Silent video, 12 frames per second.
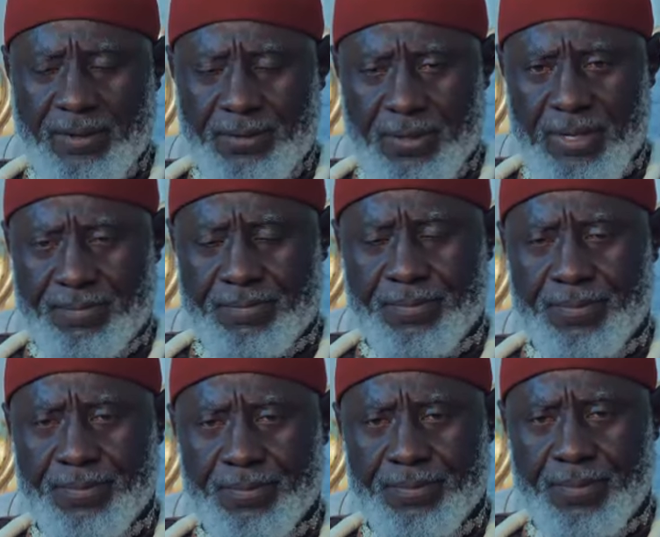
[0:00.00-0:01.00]
back to them,
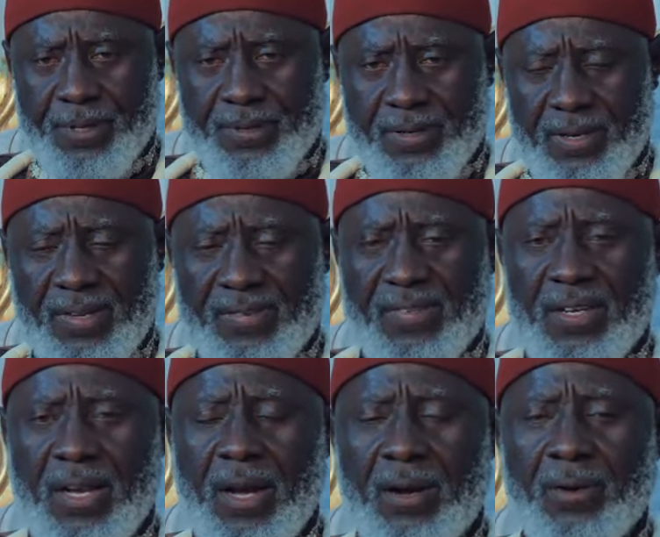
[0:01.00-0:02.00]
but let's
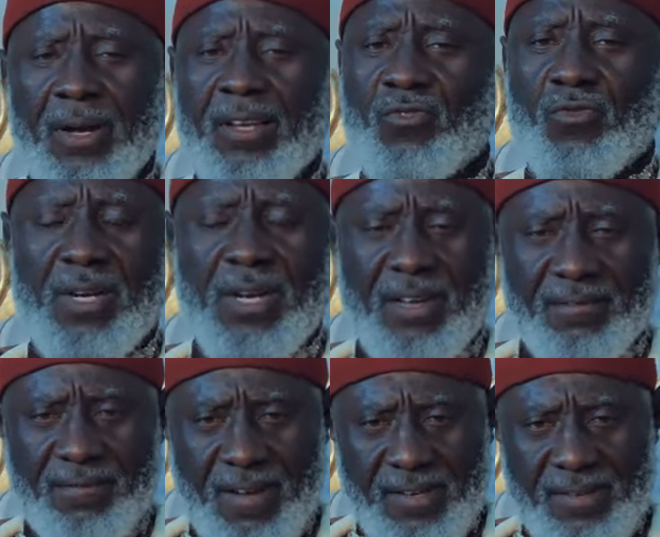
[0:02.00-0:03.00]
see how else we can
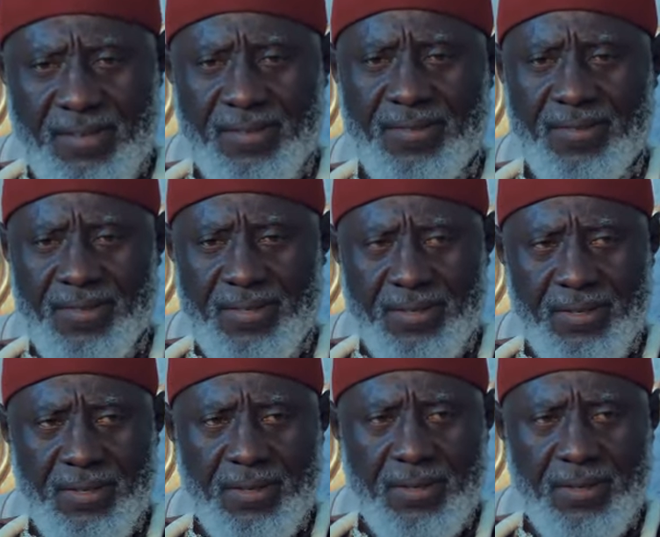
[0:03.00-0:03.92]
have had this.